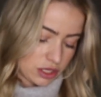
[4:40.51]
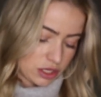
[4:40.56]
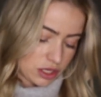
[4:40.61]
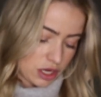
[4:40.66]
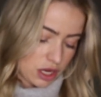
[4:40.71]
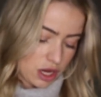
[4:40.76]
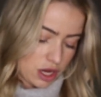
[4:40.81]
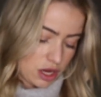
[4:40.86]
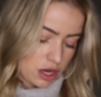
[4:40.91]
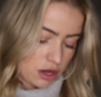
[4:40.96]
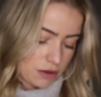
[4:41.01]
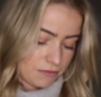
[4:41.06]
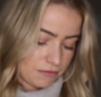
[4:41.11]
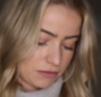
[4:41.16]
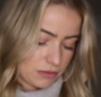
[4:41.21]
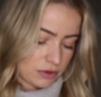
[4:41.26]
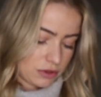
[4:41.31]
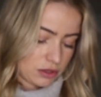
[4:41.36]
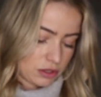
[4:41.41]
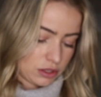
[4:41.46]

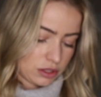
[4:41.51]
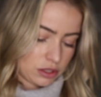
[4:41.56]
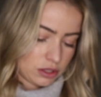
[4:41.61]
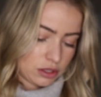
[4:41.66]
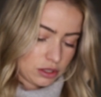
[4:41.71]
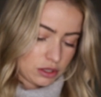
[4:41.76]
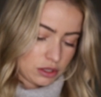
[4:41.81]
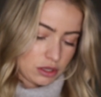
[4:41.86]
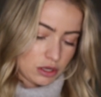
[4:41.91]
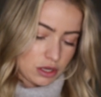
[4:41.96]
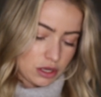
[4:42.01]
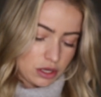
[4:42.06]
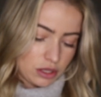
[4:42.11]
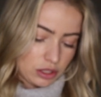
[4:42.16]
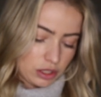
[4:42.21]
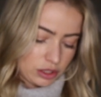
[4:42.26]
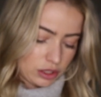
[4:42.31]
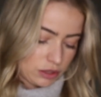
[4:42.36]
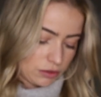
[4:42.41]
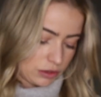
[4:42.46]
um,
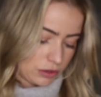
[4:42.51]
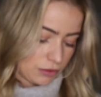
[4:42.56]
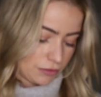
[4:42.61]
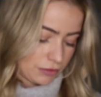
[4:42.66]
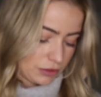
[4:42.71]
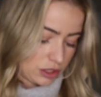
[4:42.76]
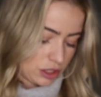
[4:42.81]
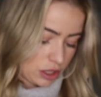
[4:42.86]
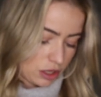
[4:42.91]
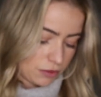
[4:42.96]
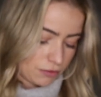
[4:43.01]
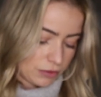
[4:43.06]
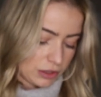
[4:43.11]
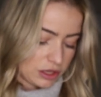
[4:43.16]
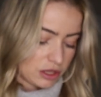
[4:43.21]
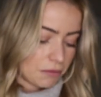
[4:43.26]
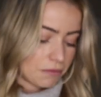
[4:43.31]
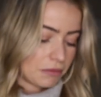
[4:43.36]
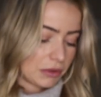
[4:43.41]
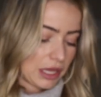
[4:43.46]
let's see which one we start
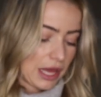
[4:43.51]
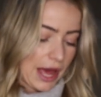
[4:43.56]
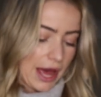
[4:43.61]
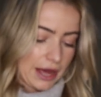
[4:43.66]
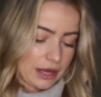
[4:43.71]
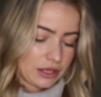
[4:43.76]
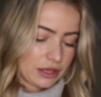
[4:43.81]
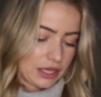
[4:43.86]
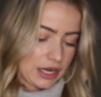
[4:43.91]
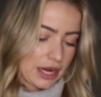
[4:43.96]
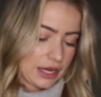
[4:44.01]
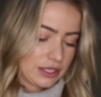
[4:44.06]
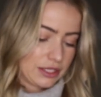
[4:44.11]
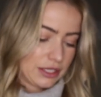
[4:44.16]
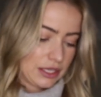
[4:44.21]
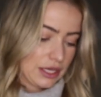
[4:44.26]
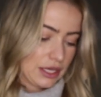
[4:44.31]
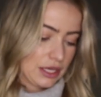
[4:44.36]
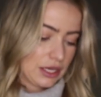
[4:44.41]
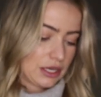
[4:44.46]
with the black that I
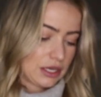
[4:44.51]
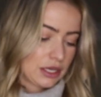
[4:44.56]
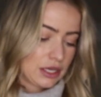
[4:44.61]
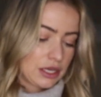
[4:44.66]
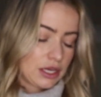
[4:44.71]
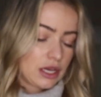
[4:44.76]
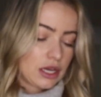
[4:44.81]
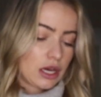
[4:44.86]
did.